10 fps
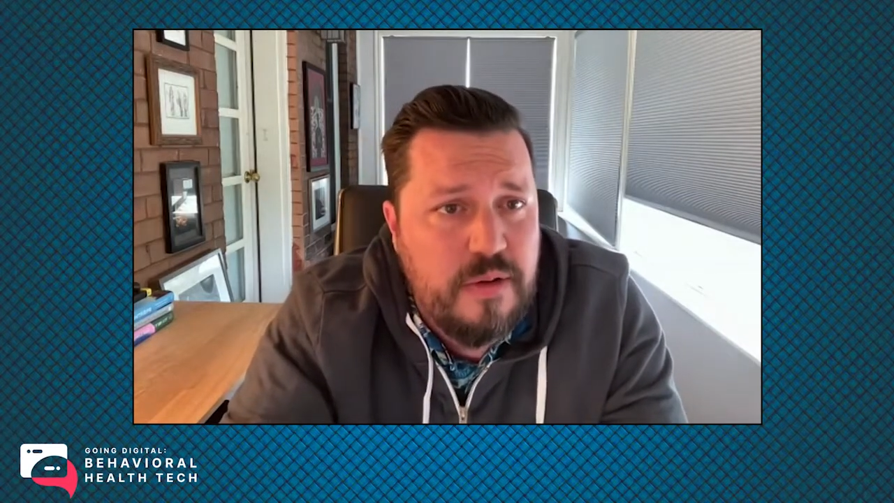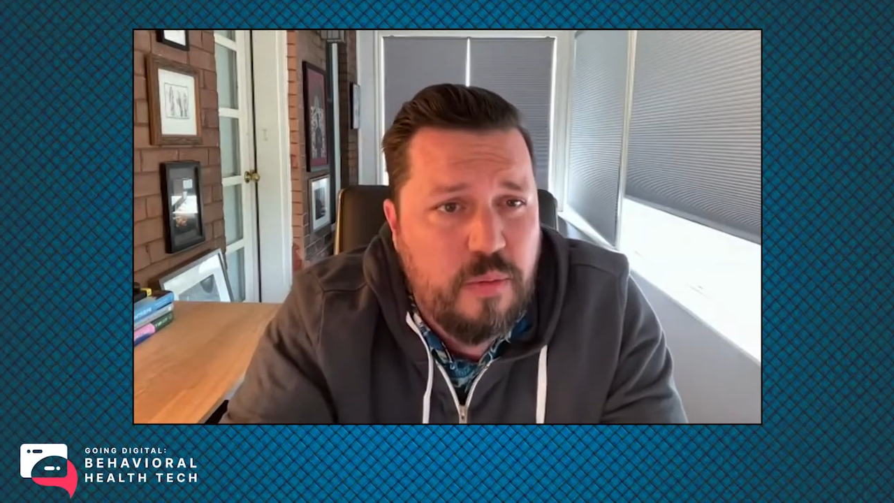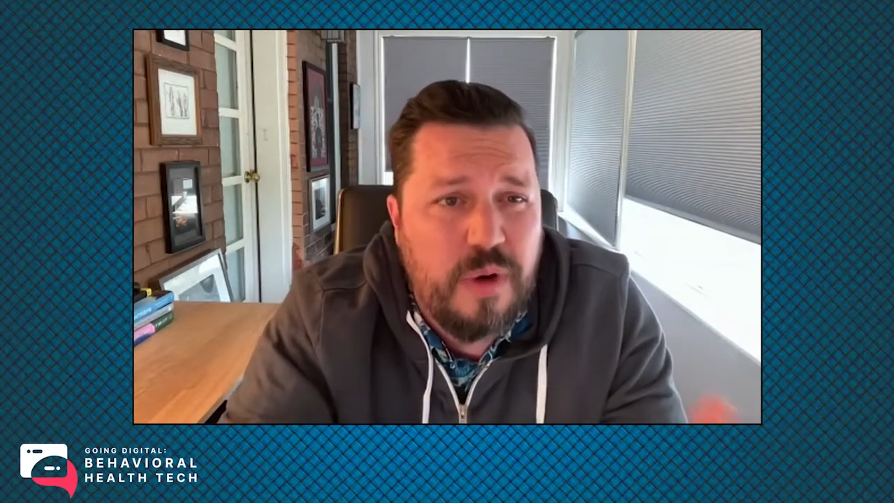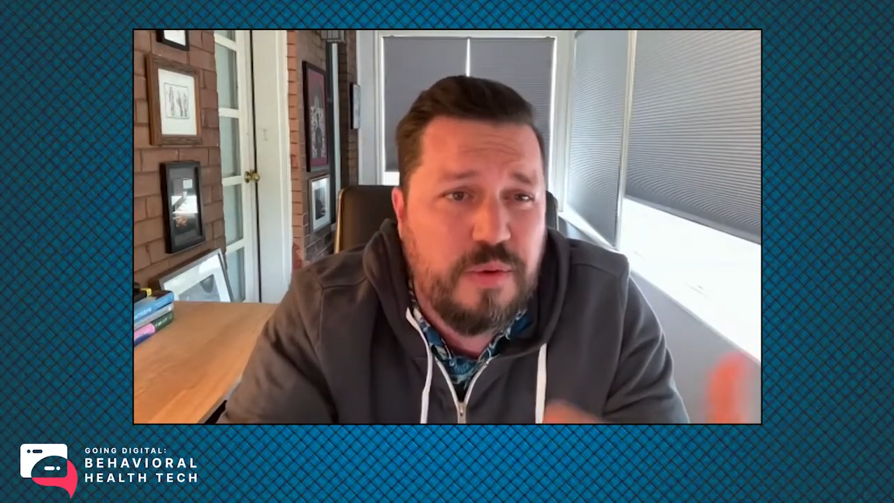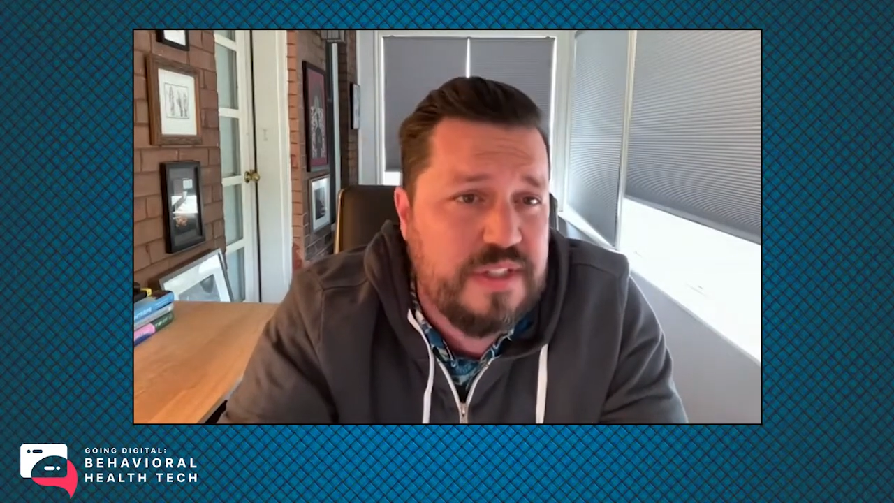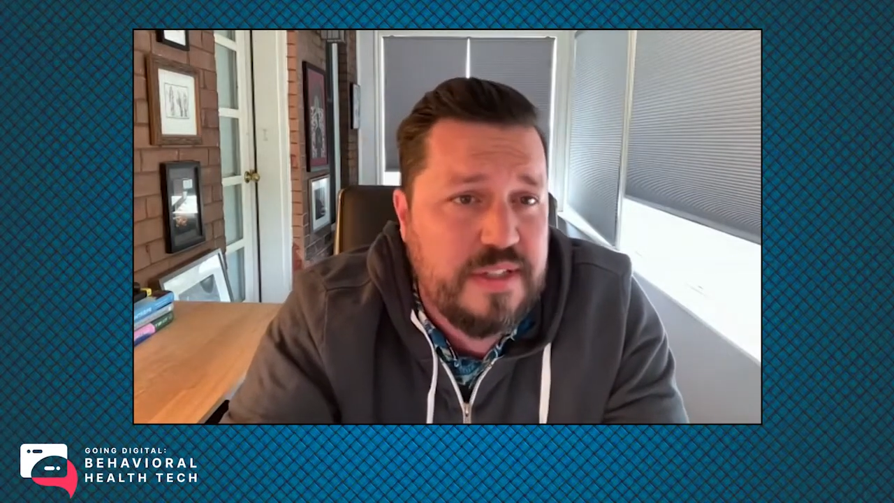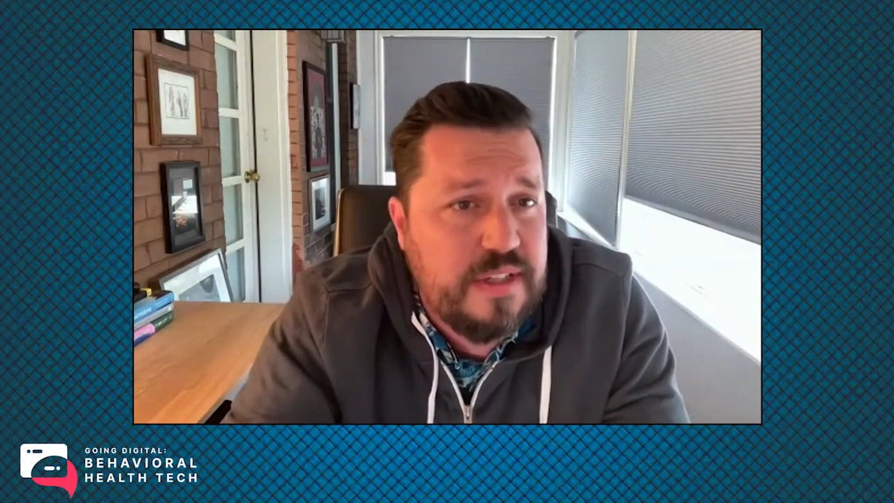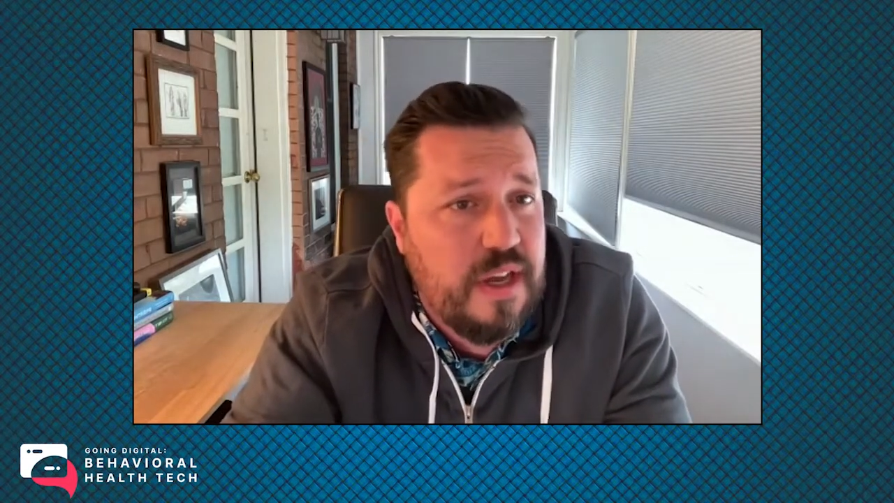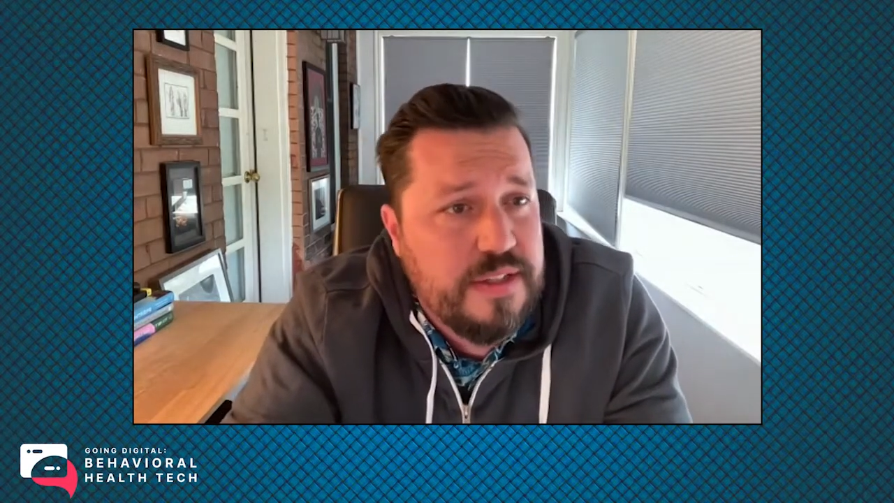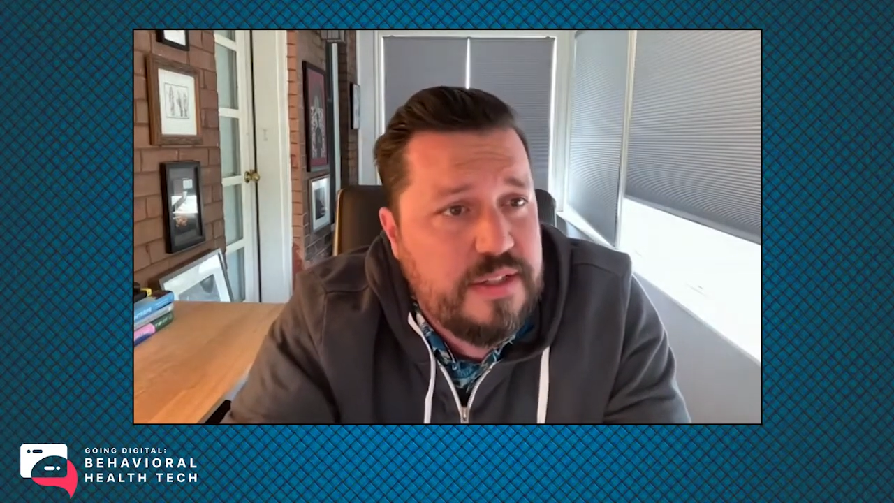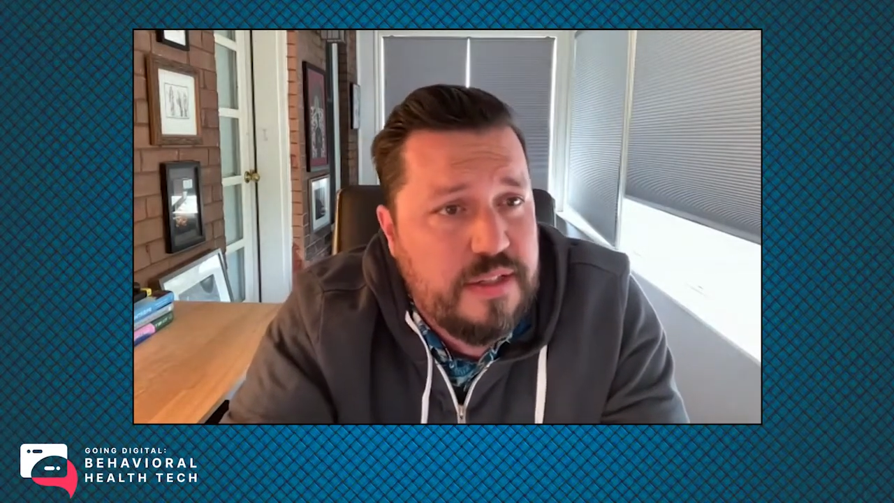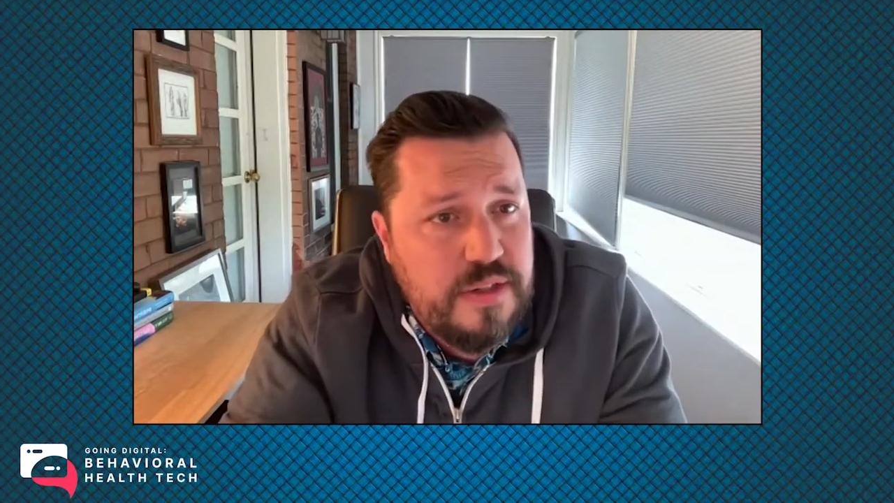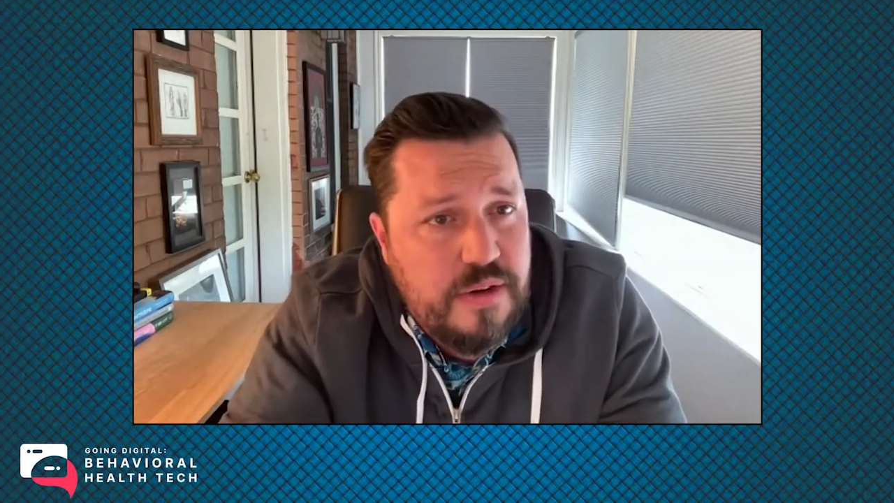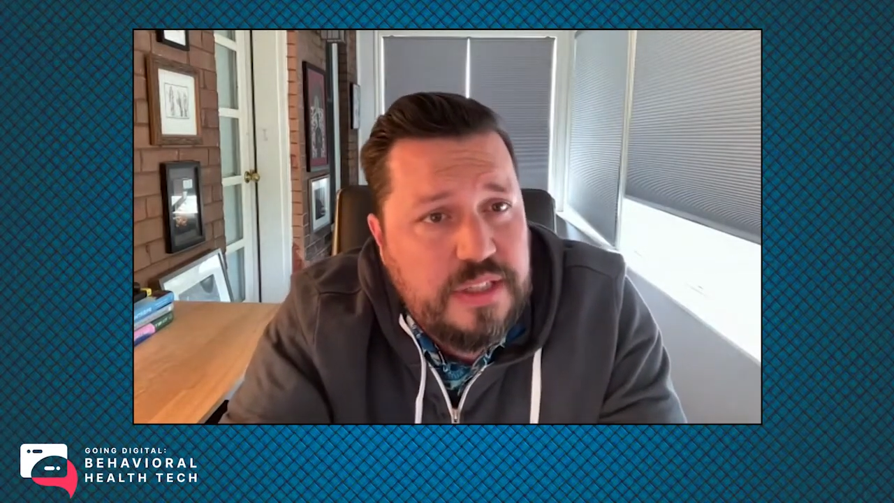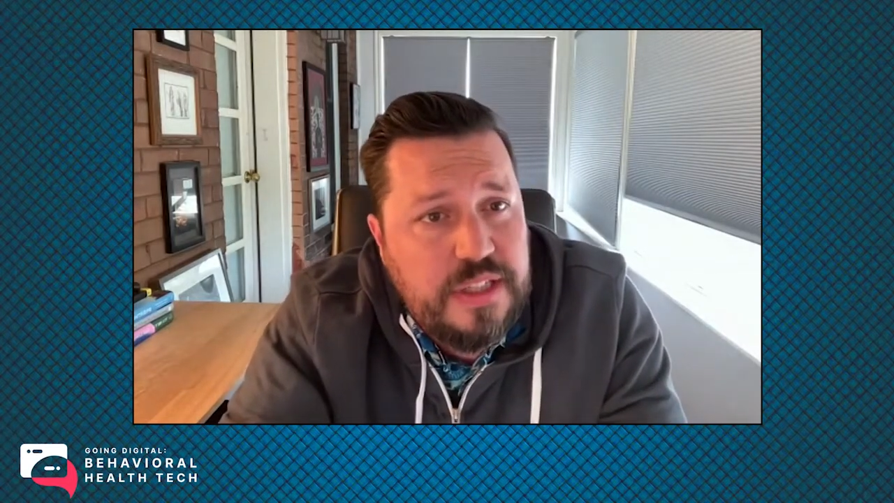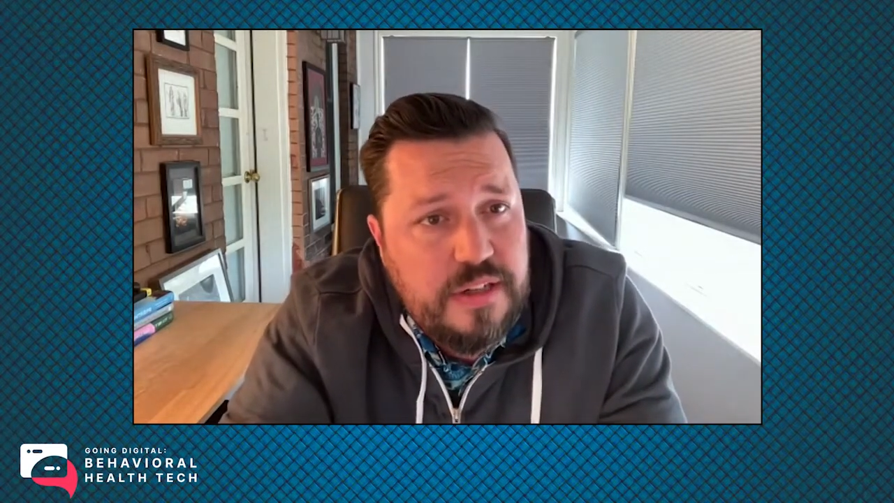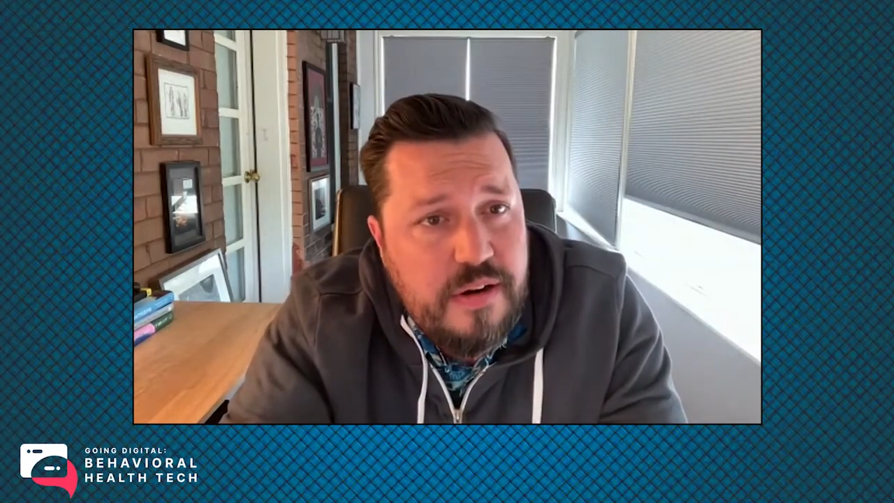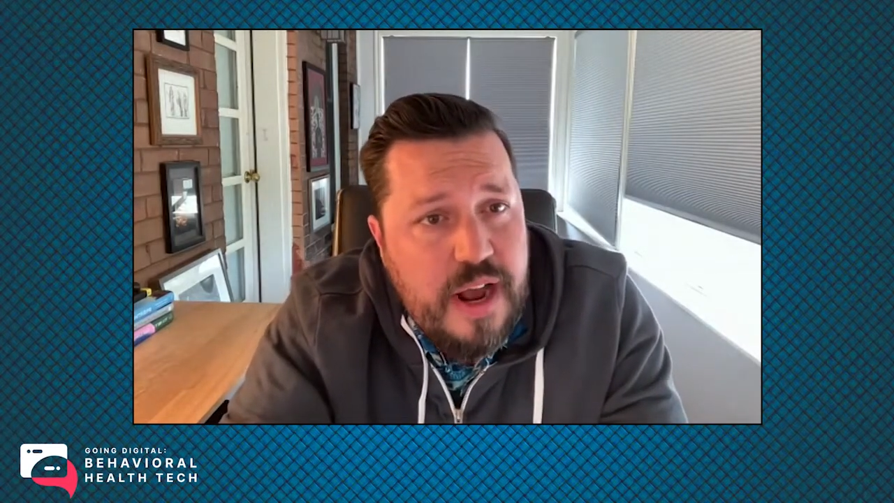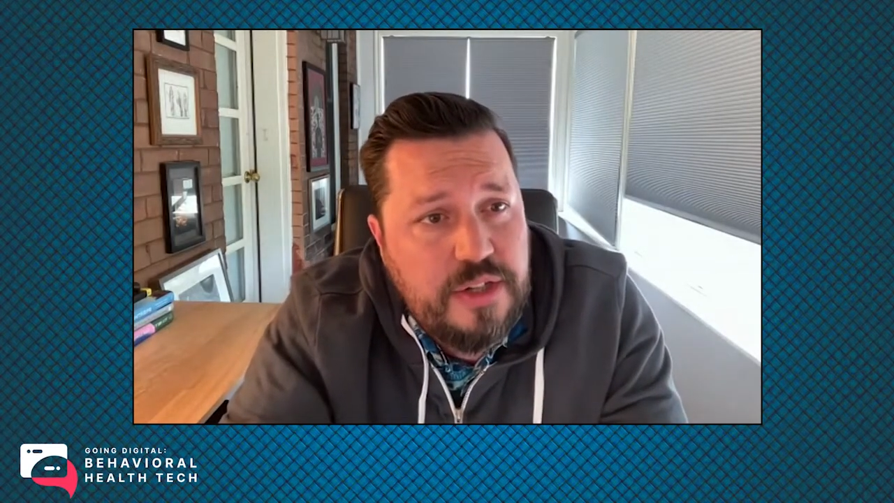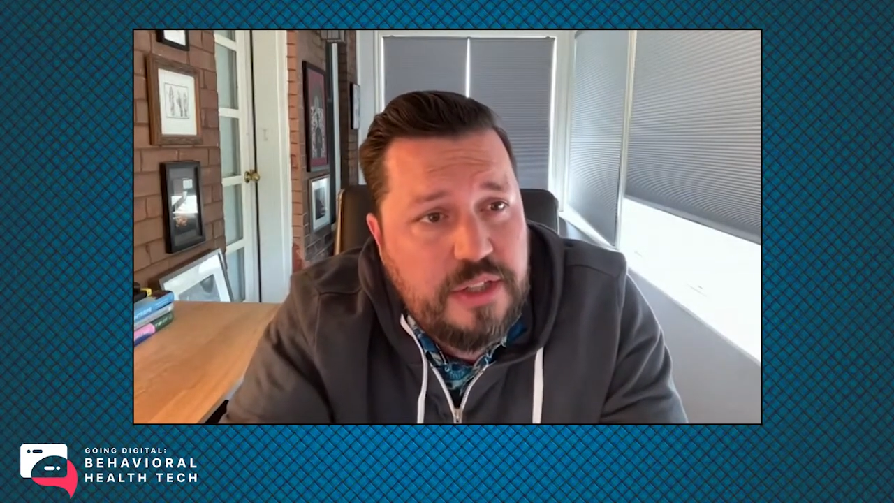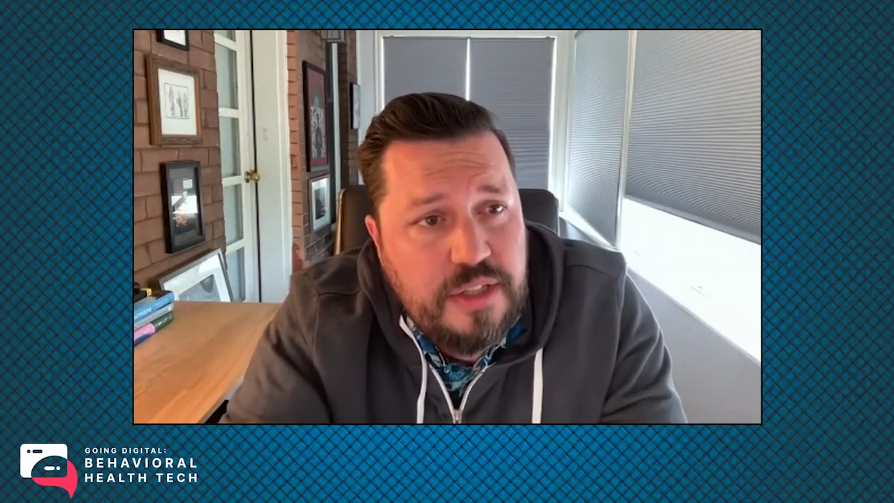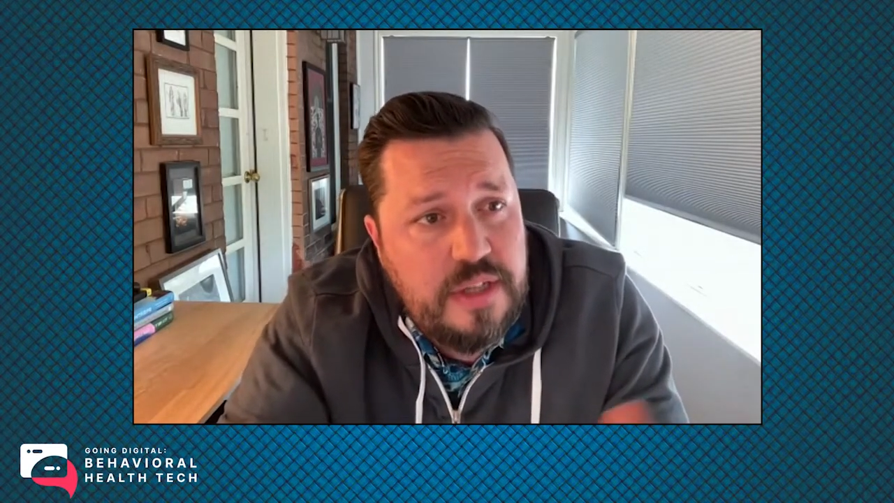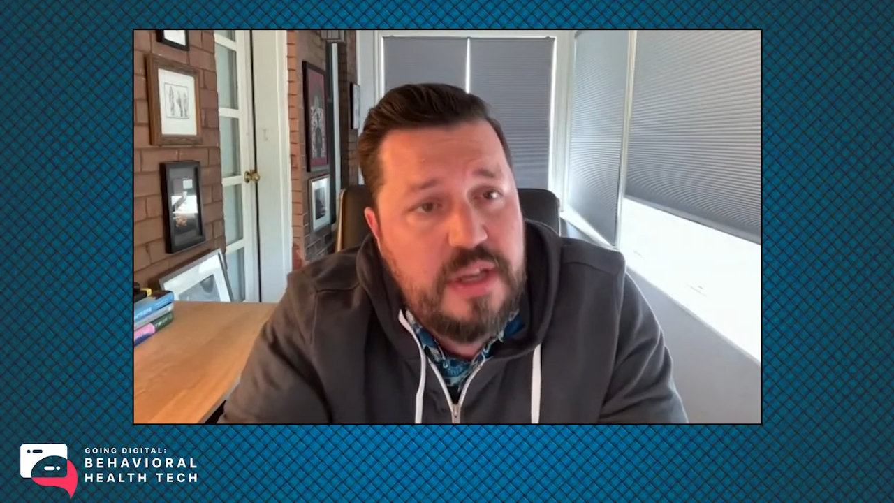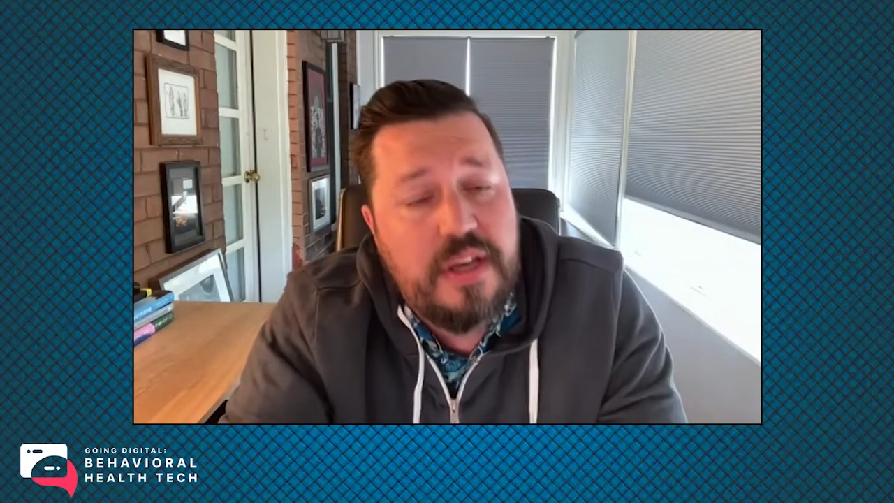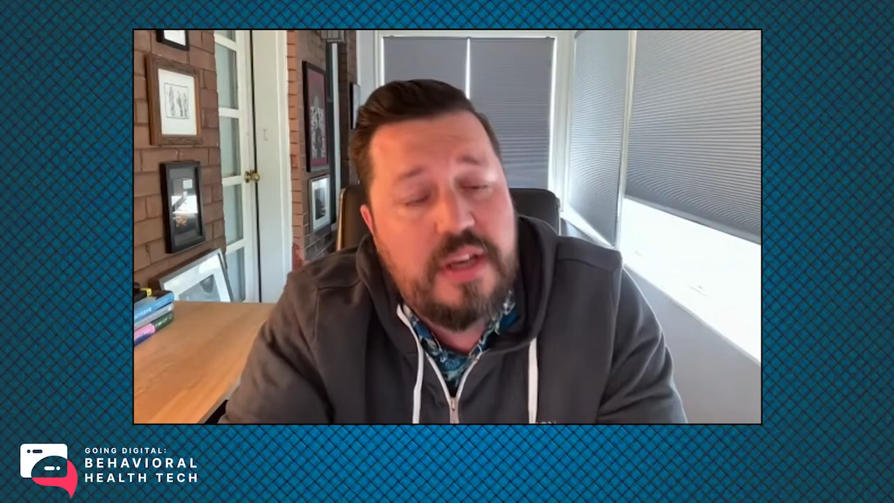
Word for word: what was discussed during the interaction.